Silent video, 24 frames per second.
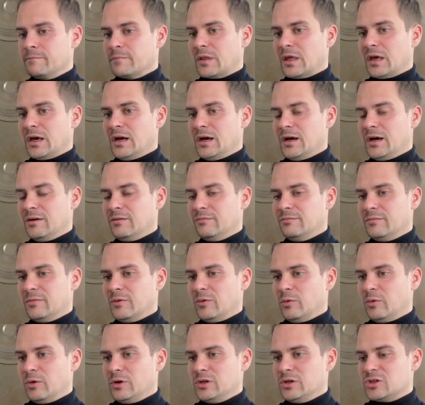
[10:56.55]

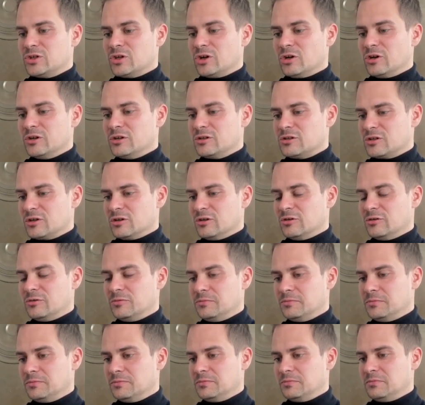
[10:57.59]
would enjoy.
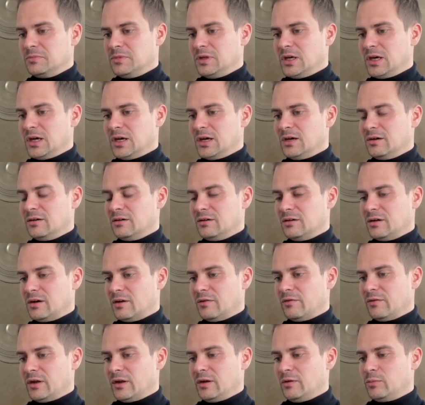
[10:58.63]
Yeah, I
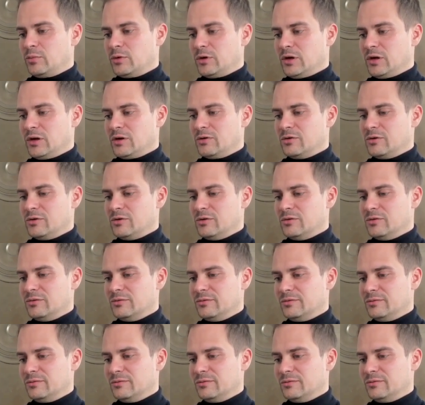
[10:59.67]
find it pretty cool.